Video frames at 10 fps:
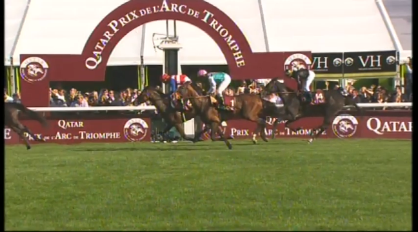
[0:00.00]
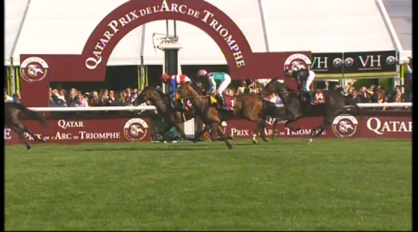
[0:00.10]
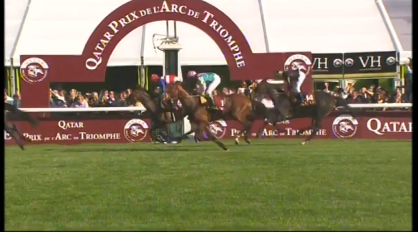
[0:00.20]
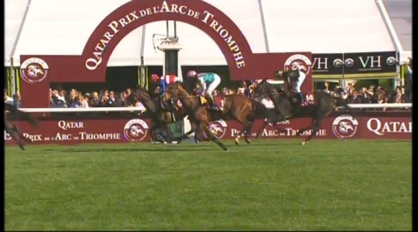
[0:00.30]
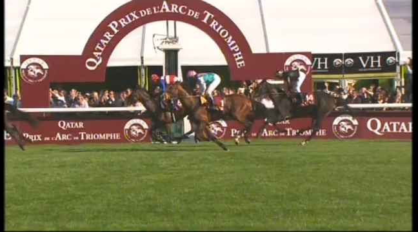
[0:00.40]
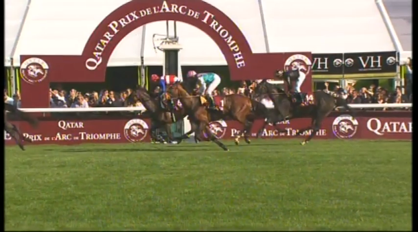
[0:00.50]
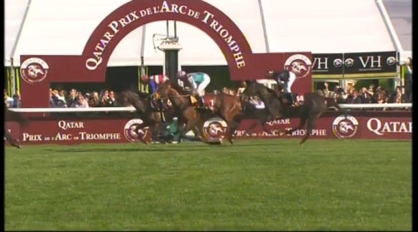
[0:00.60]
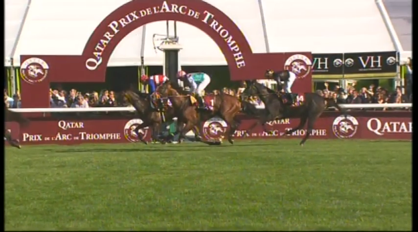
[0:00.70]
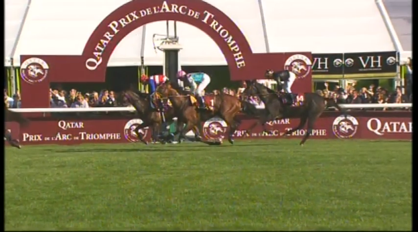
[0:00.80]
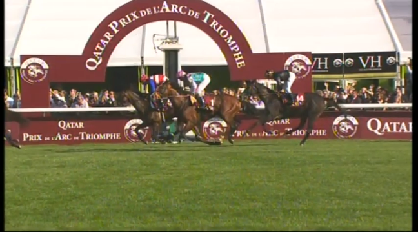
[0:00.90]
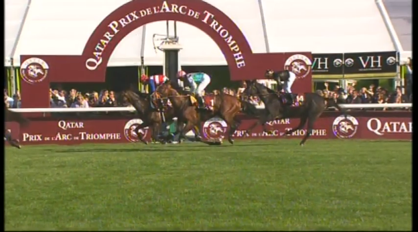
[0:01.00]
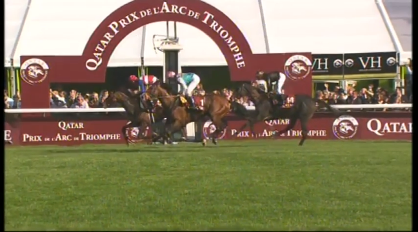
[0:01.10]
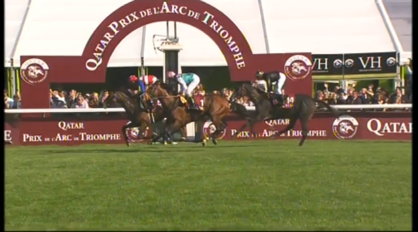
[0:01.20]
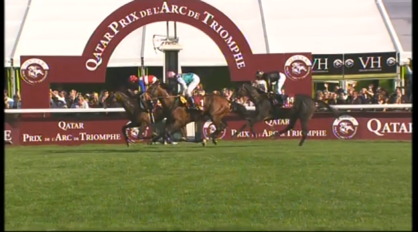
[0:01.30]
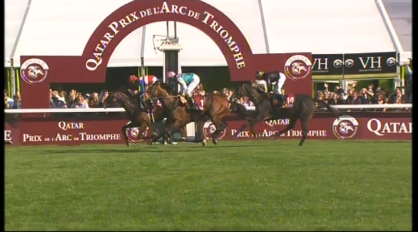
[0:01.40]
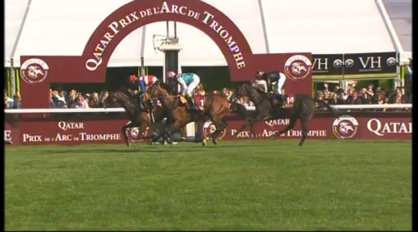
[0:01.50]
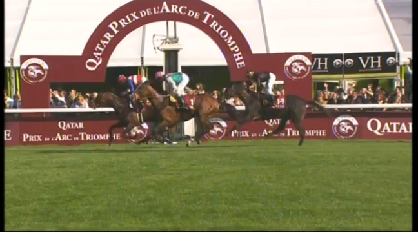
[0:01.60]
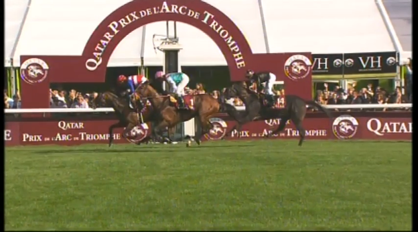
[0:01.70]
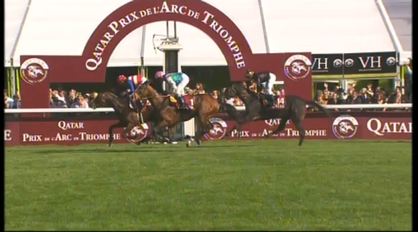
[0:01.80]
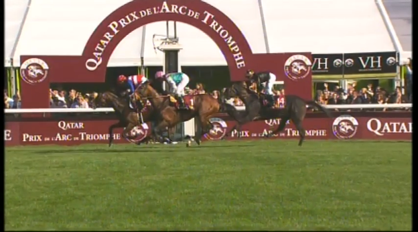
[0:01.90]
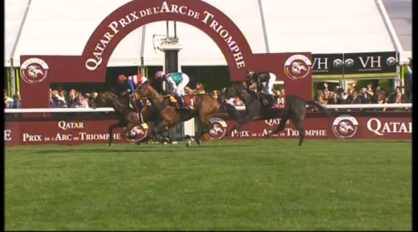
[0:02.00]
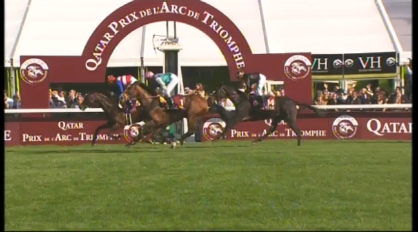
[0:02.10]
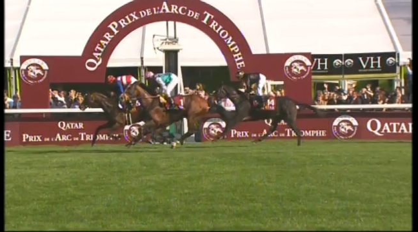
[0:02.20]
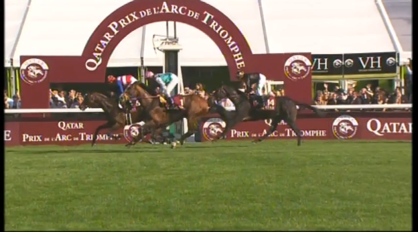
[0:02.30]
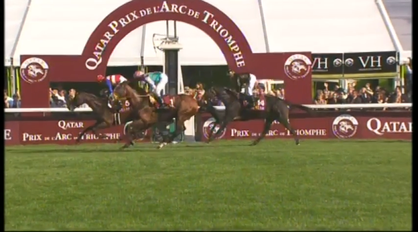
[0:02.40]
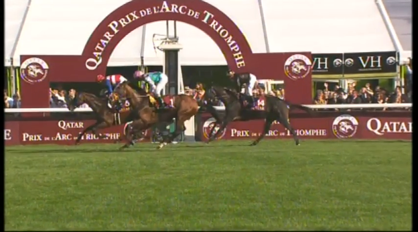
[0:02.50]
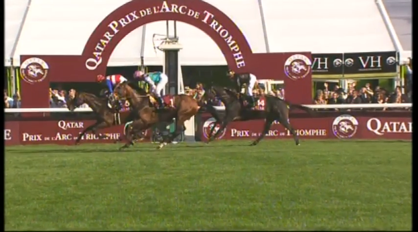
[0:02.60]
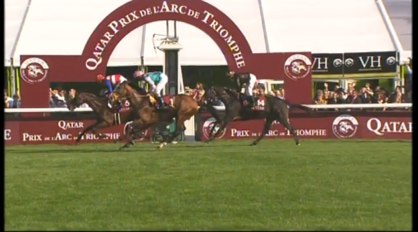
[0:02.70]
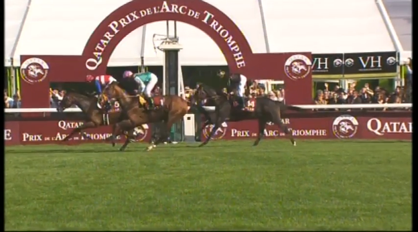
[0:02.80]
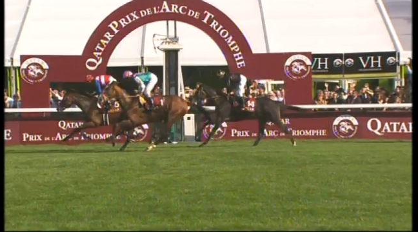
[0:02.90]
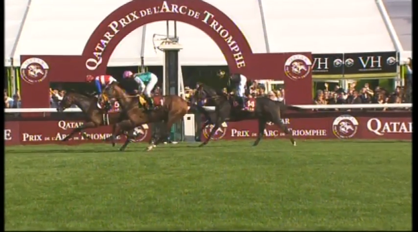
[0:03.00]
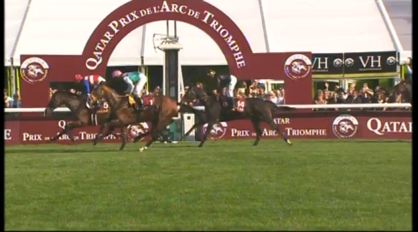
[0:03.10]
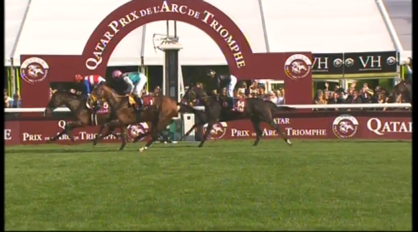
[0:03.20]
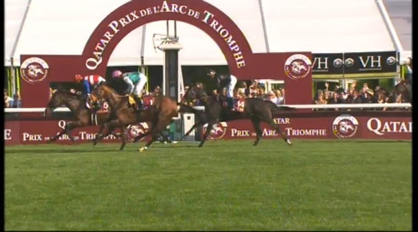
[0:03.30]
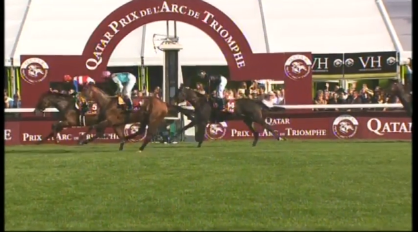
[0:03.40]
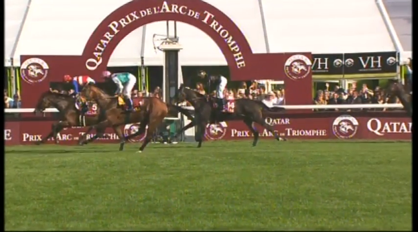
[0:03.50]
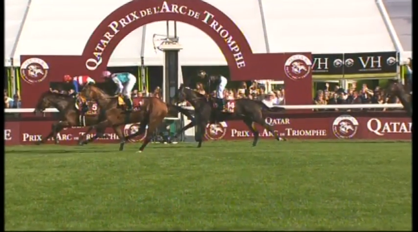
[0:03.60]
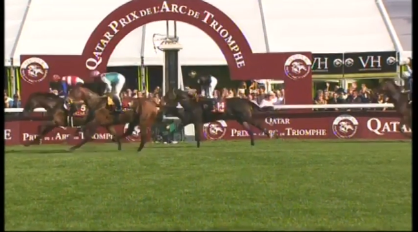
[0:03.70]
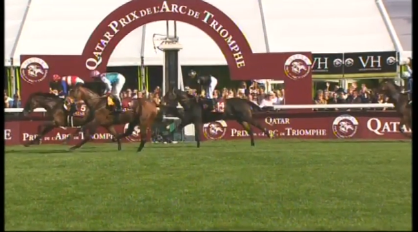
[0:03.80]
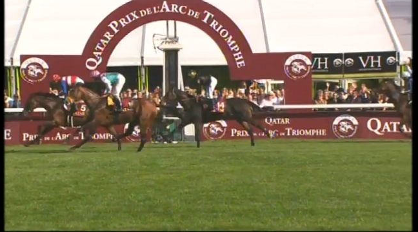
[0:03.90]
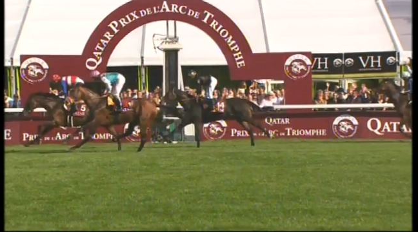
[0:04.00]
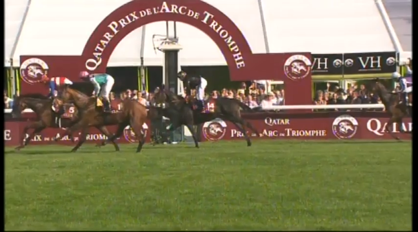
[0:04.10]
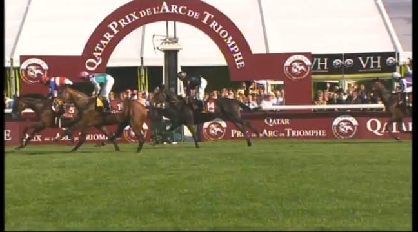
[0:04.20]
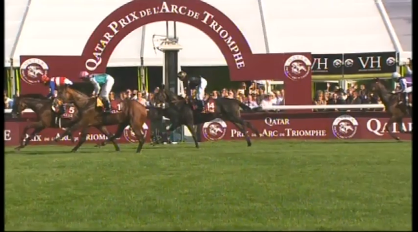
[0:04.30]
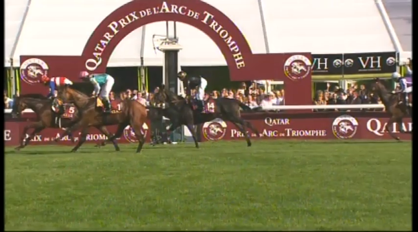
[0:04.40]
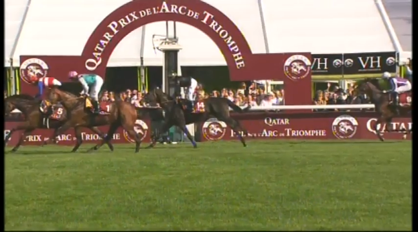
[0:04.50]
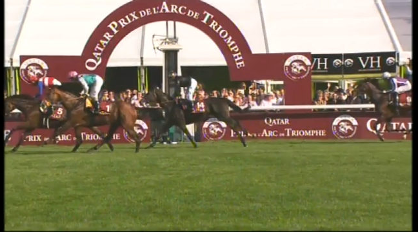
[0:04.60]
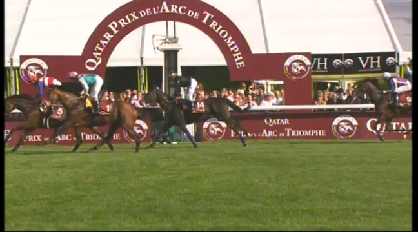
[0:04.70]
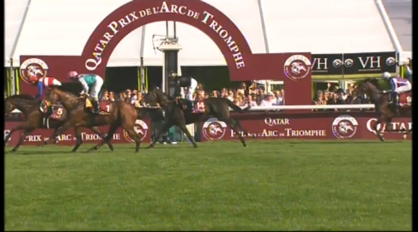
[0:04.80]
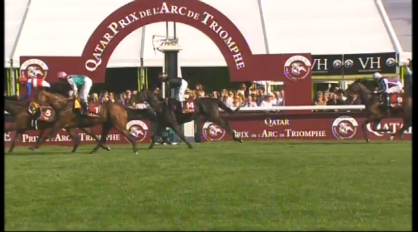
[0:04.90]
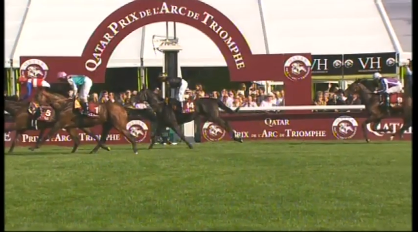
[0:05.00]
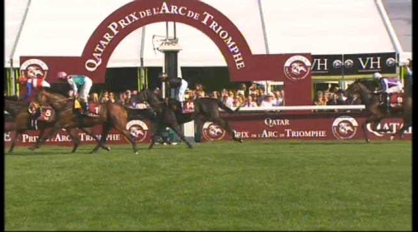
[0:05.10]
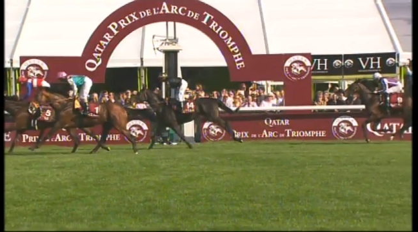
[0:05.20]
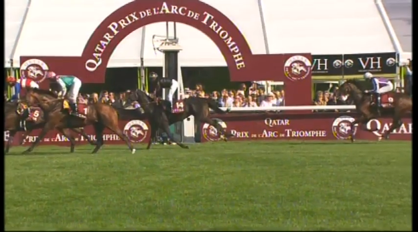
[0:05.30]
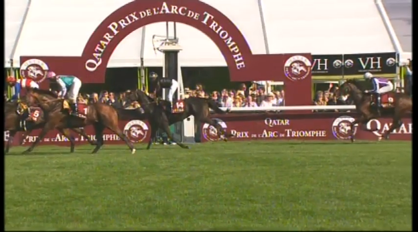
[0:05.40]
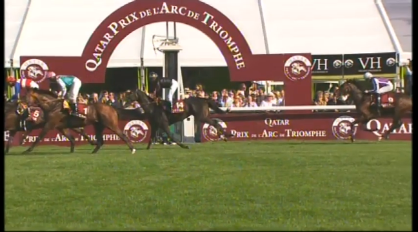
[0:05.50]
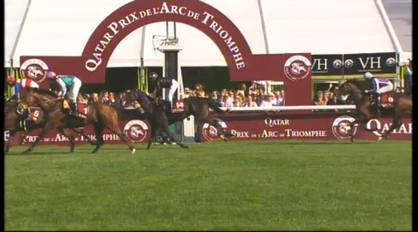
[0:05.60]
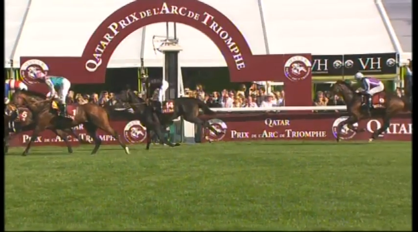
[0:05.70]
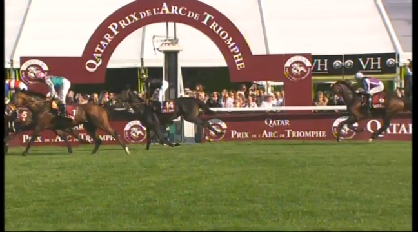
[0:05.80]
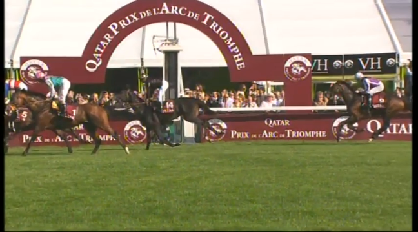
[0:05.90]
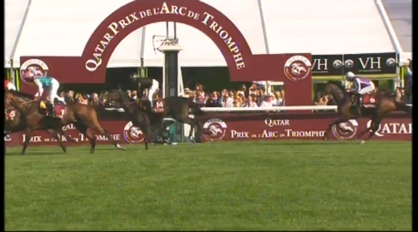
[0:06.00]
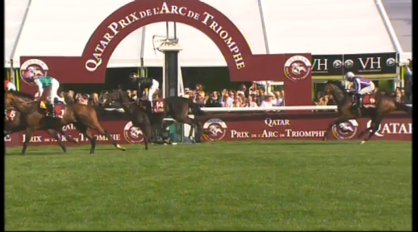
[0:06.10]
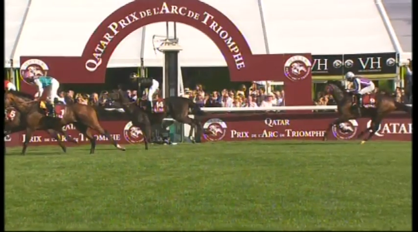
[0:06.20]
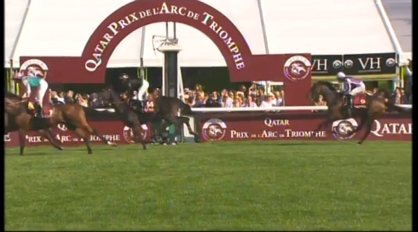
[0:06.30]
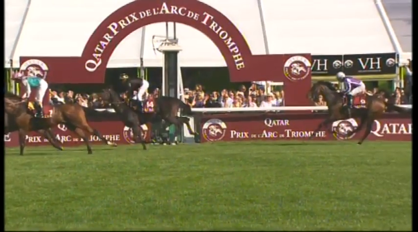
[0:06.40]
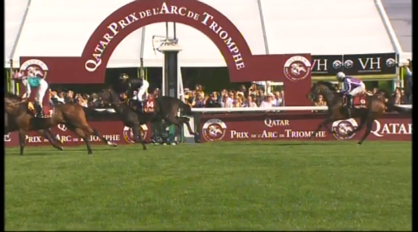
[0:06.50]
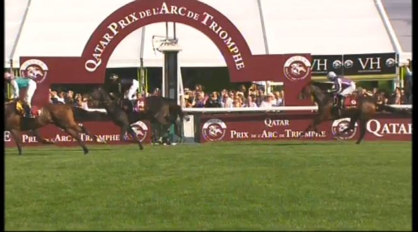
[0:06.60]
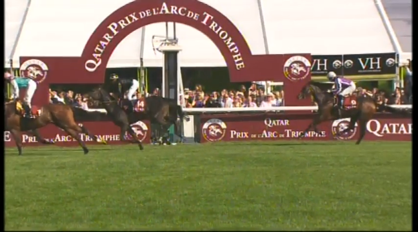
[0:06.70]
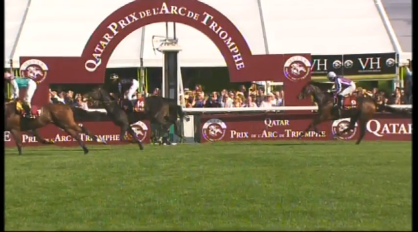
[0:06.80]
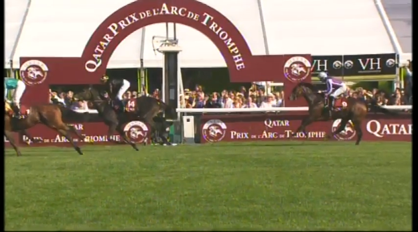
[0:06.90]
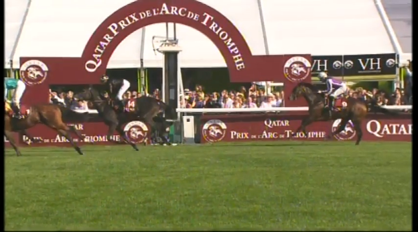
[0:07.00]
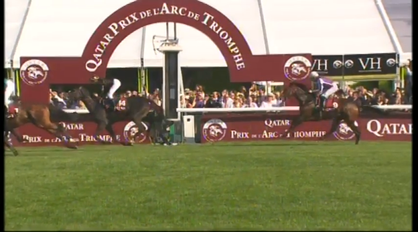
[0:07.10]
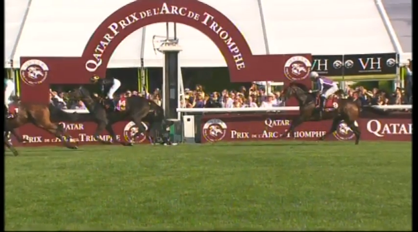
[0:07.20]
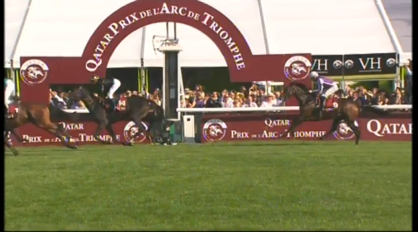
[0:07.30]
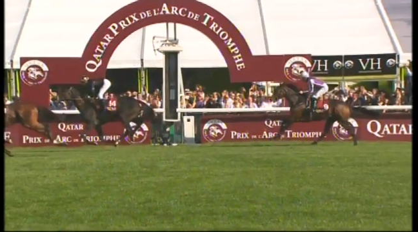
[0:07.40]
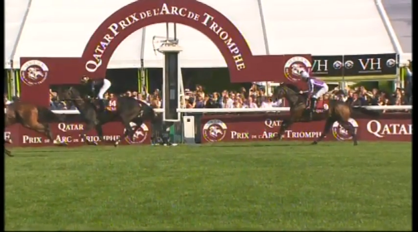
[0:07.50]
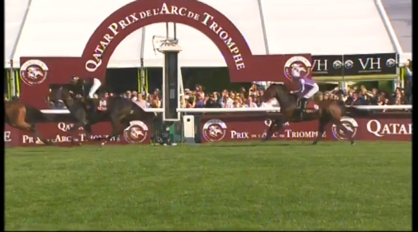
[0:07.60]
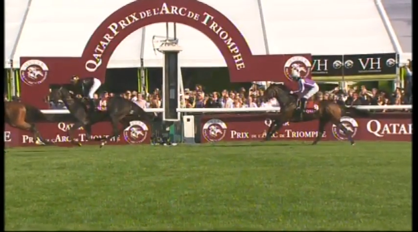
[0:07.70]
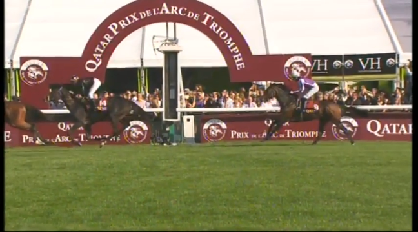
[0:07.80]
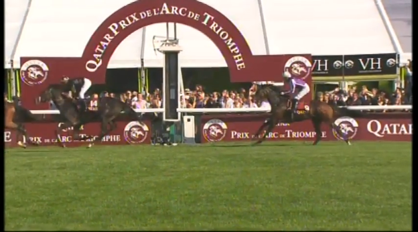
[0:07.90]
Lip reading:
(no speaker visible)